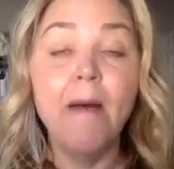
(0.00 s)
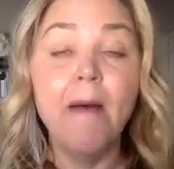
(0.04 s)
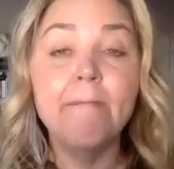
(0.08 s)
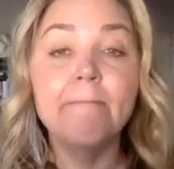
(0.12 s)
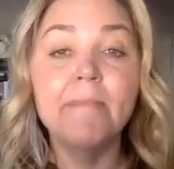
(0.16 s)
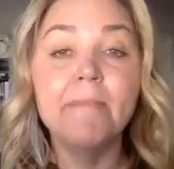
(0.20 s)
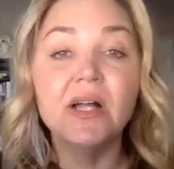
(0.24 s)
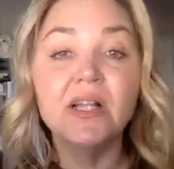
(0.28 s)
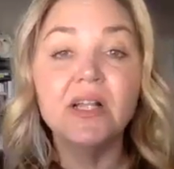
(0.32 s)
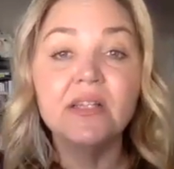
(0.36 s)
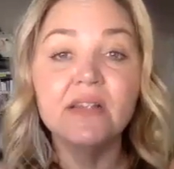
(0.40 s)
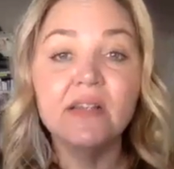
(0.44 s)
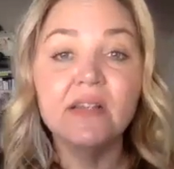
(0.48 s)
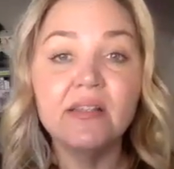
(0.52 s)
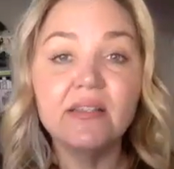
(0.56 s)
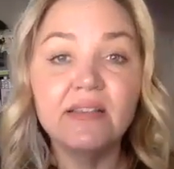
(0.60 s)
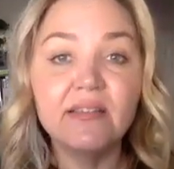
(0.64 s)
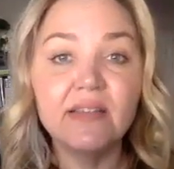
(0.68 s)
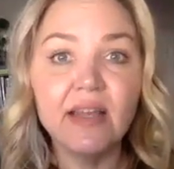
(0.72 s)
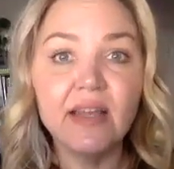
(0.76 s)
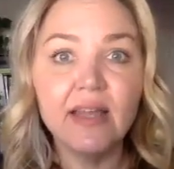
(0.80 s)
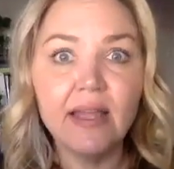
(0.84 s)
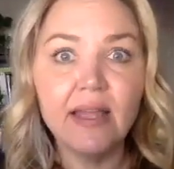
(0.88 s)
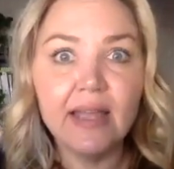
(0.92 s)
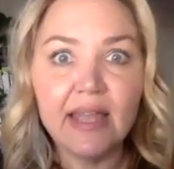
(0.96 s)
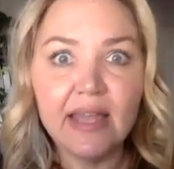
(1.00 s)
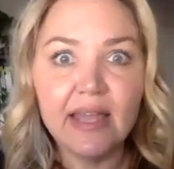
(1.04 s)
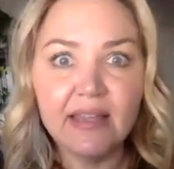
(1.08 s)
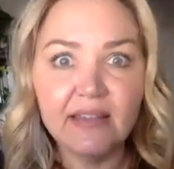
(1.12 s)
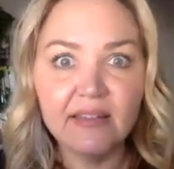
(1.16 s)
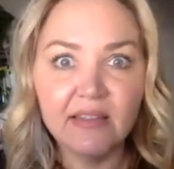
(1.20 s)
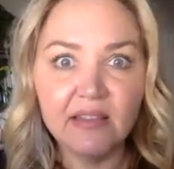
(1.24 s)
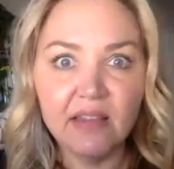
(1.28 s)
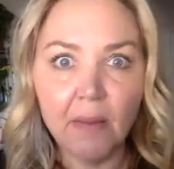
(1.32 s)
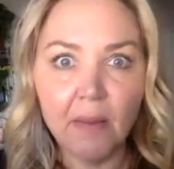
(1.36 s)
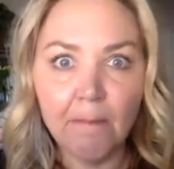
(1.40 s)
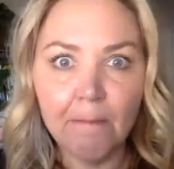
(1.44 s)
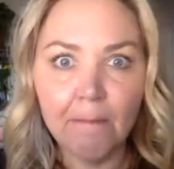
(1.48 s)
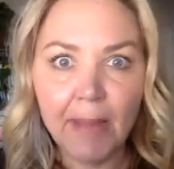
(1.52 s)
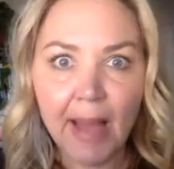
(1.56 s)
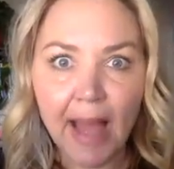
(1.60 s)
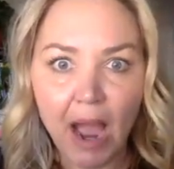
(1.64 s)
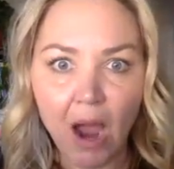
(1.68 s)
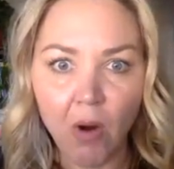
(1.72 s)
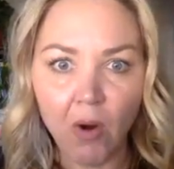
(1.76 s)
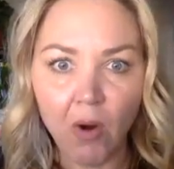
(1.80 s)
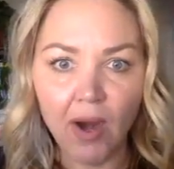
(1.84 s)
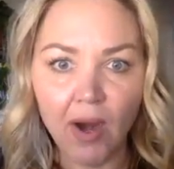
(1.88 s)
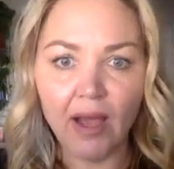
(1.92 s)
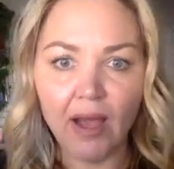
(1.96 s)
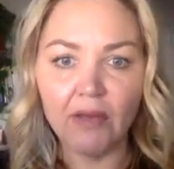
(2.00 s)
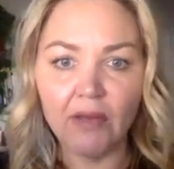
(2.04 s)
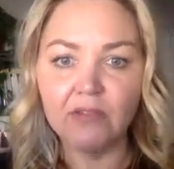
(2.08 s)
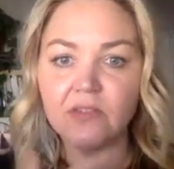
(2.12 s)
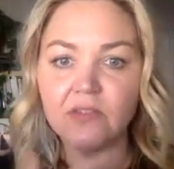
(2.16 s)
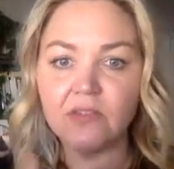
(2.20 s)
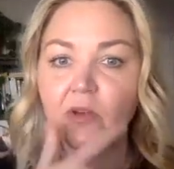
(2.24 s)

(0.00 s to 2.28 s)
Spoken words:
Melissa is the powerhouse.